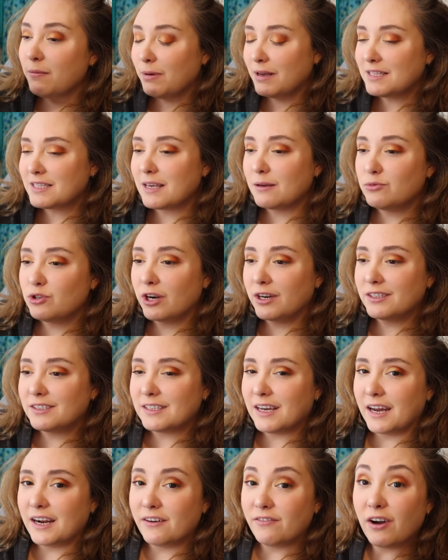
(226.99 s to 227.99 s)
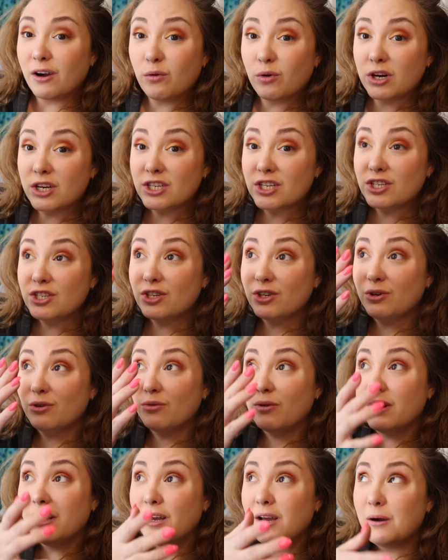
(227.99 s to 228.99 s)
Basically, I'm trying to decide if I want to
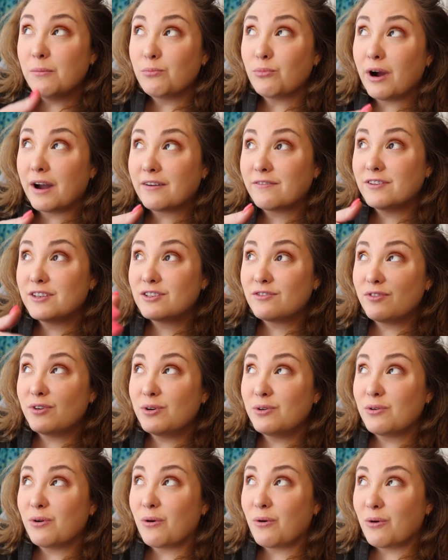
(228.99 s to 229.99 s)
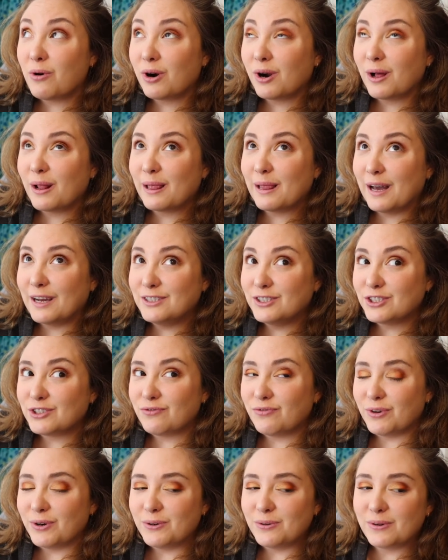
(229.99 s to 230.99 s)
do breakfast food or
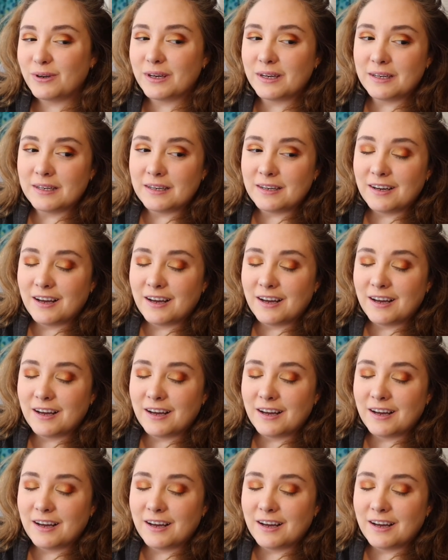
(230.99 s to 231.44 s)
lunch food.